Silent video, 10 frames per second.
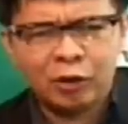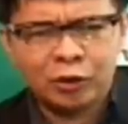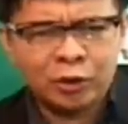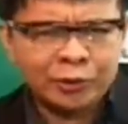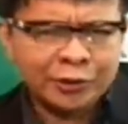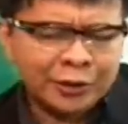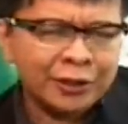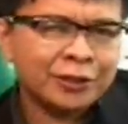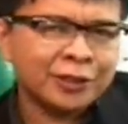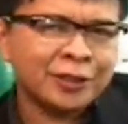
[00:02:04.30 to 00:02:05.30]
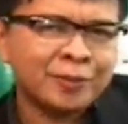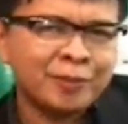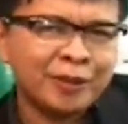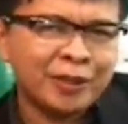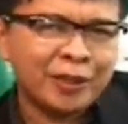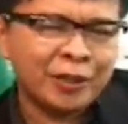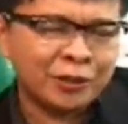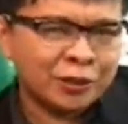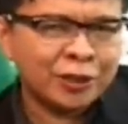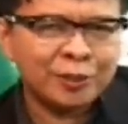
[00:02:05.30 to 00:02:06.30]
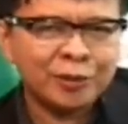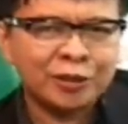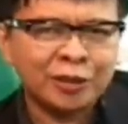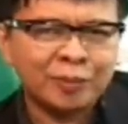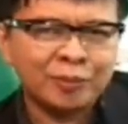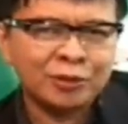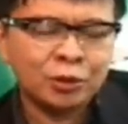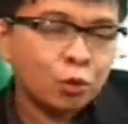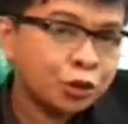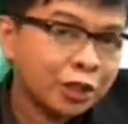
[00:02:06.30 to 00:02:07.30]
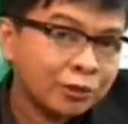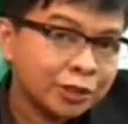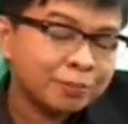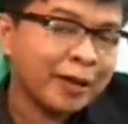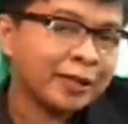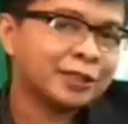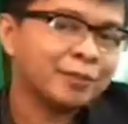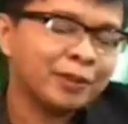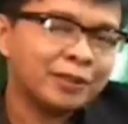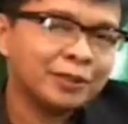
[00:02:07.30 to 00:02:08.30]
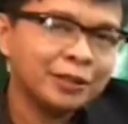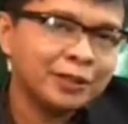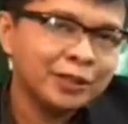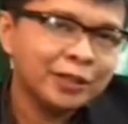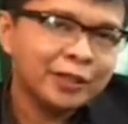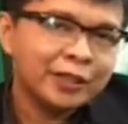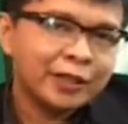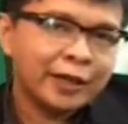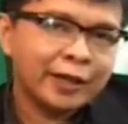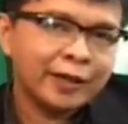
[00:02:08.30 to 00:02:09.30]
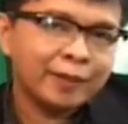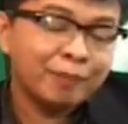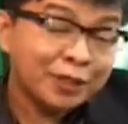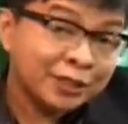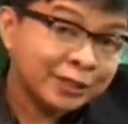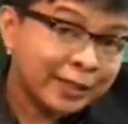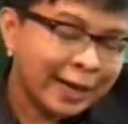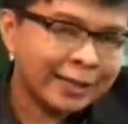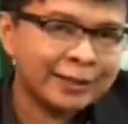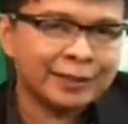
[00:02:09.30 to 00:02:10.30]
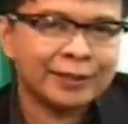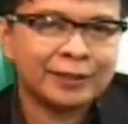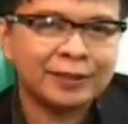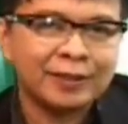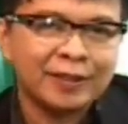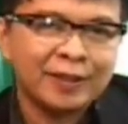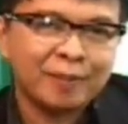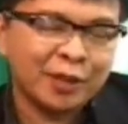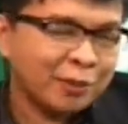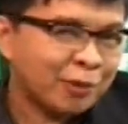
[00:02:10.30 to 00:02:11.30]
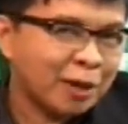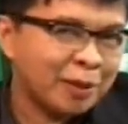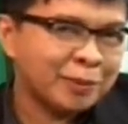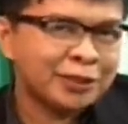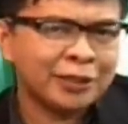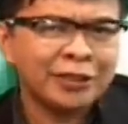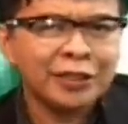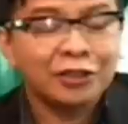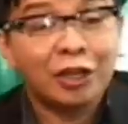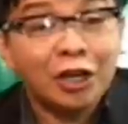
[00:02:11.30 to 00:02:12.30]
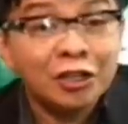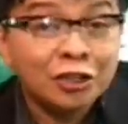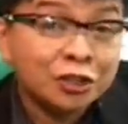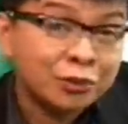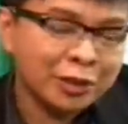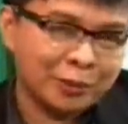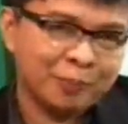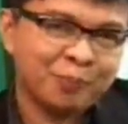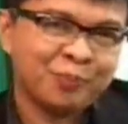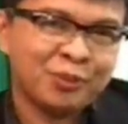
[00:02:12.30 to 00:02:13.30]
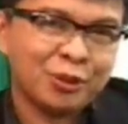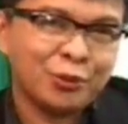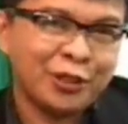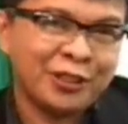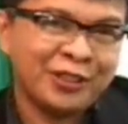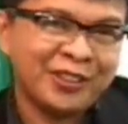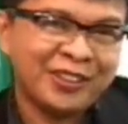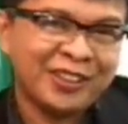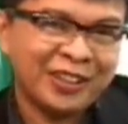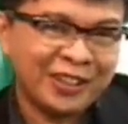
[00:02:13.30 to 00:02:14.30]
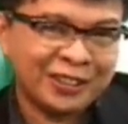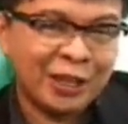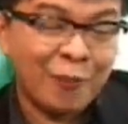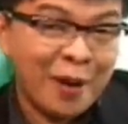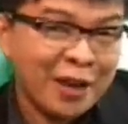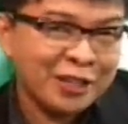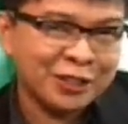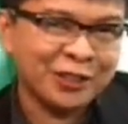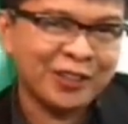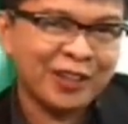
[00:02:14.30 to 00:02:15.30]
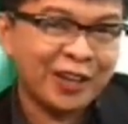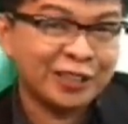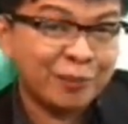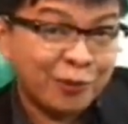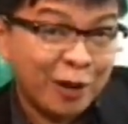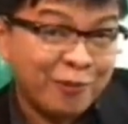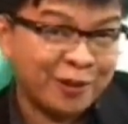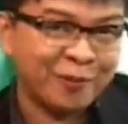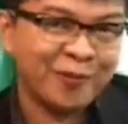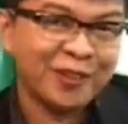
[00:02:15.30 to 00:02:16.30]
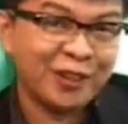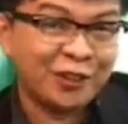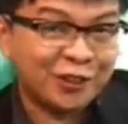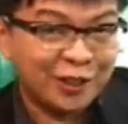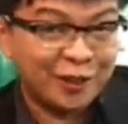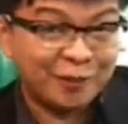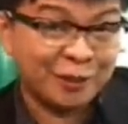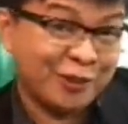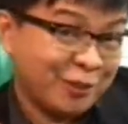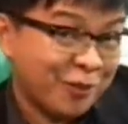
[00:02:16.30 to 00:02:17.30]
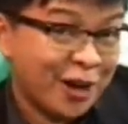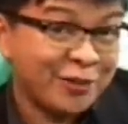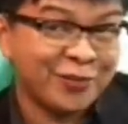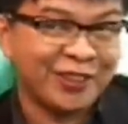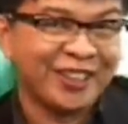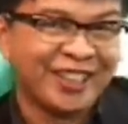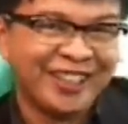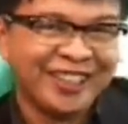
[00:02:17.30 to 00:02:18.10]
authoritative in terms of social responsibility and business ethics. But the problem is that the industry wherein he is now managing has a problem in terms of the environment.